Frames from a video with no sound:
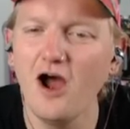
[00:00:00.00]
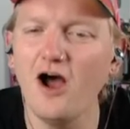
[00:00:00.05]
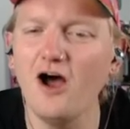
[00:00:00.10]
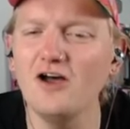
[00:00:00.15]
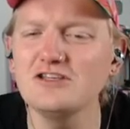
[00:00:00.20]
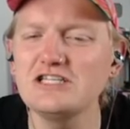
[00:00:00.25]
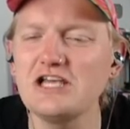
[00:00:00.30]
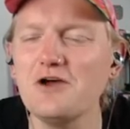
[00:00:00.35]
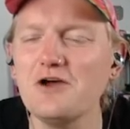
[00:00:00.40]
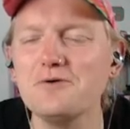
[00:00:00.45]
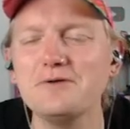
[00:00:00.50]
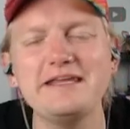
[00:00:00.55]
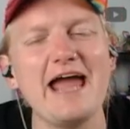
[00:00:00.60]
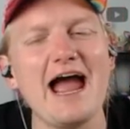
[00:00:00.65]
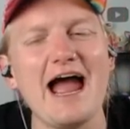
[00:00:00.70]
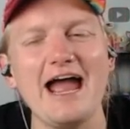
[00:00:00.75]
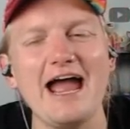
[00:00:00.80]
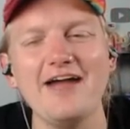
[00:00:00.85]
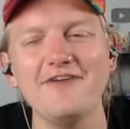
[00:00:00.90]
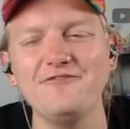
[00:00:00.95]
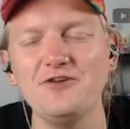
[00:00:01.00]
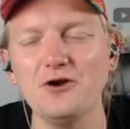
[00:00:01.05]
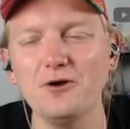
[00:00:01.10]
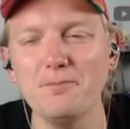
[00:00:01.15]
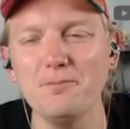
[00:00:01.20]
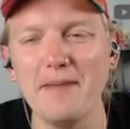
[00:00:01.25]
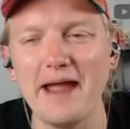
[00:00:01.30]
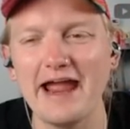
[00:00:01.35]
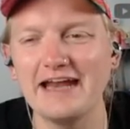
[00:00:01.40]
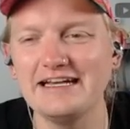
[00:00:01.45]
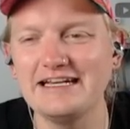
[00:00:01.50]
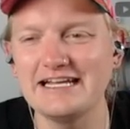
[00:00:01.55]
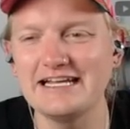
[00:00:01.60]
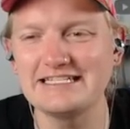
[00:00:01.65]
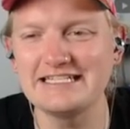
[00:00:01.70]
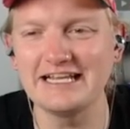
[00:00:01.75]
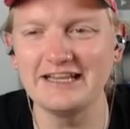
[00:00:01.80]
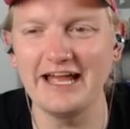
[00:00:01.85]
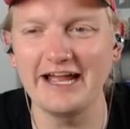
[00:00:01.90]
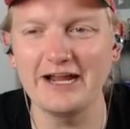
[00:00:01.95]
Also, yeah, if your man
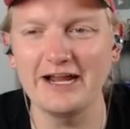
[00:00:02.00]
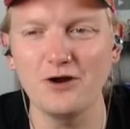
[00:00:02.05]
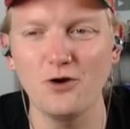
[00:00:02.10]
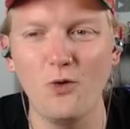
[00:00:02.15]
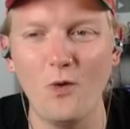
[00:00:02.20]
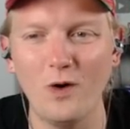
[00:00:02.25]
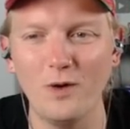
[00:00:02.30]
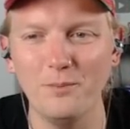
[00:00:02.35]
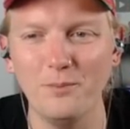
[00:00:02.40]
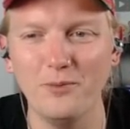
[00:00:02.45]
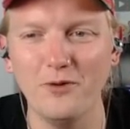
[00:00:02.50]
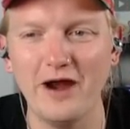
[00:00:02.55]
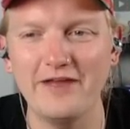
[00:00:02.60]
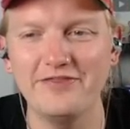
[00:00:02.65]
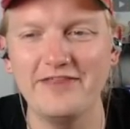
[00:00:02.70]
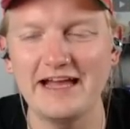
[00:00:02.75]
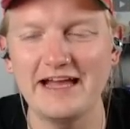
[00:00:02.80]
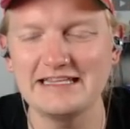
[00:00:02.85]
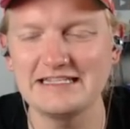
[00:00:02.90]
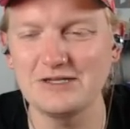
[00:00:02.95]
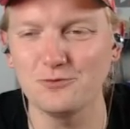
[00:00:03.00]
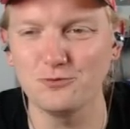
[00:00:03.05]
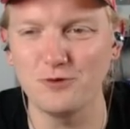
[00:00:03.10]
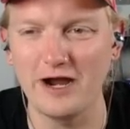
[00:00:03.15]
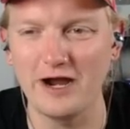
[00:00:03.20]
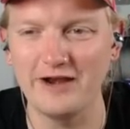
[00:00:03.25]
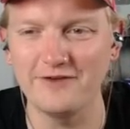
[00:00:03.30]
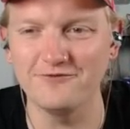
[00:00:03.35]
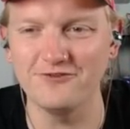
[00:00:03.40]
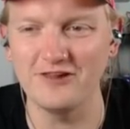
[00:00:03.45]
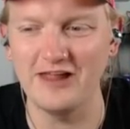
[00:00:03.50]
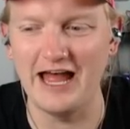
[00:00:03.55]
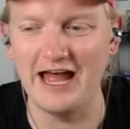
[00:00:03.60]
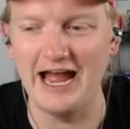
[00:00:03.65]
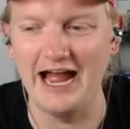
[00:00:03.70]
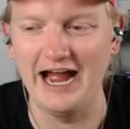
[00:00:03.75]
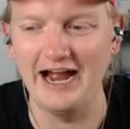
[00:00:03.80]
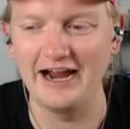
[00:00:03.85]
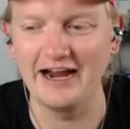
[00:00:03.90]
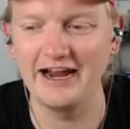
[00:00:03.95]
doesn't like cornbread, that's a red
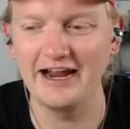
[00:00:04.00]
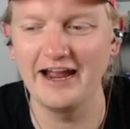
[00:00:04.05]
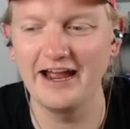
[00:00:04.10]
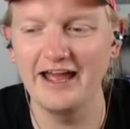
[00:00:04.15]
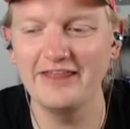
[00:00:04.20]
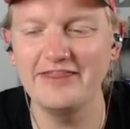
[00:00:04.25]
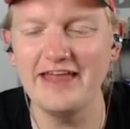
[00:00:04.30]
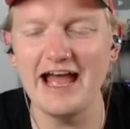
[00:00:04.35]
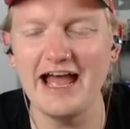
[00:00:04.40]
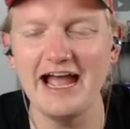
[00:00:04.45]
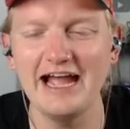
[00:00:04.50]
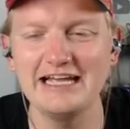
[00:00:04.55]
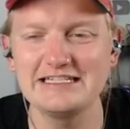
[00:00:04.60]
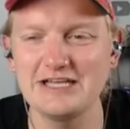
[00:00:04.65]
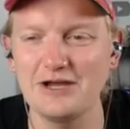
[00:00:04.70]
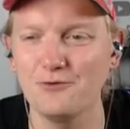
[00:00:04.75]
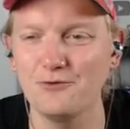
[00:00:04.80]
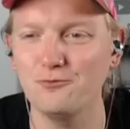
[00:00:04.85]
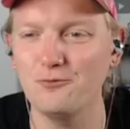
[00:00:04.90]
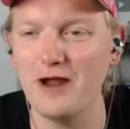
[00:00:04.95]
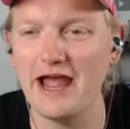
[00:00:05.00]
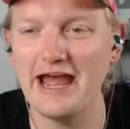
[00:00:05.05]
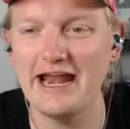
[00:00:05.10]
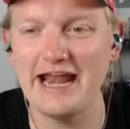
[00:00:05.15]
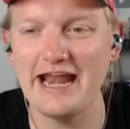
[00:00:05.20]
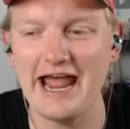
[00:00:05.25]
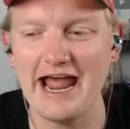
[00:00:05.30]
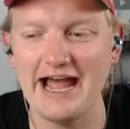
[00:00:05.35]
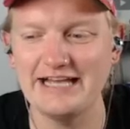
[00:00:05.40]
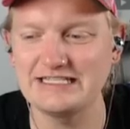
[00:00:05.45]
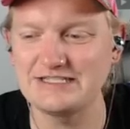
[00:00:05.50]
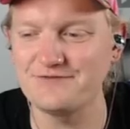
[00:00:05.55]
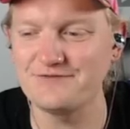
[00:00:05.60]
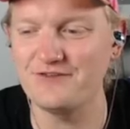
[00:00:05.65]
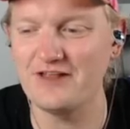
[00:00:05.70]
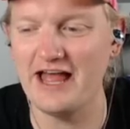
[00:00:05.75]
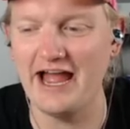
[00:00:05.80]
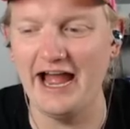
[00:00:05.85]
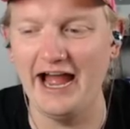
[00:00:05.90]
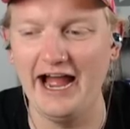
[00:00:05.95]
flag. That is a red ass
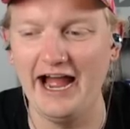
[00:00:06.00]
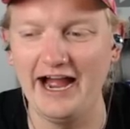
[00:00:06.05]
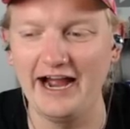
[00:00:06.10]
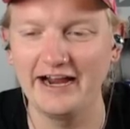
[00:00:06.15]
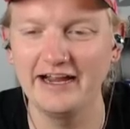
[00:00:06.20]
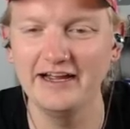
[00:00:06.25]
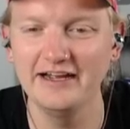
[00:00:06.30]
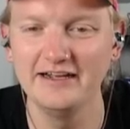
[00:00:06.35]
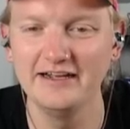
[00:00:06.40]
flag.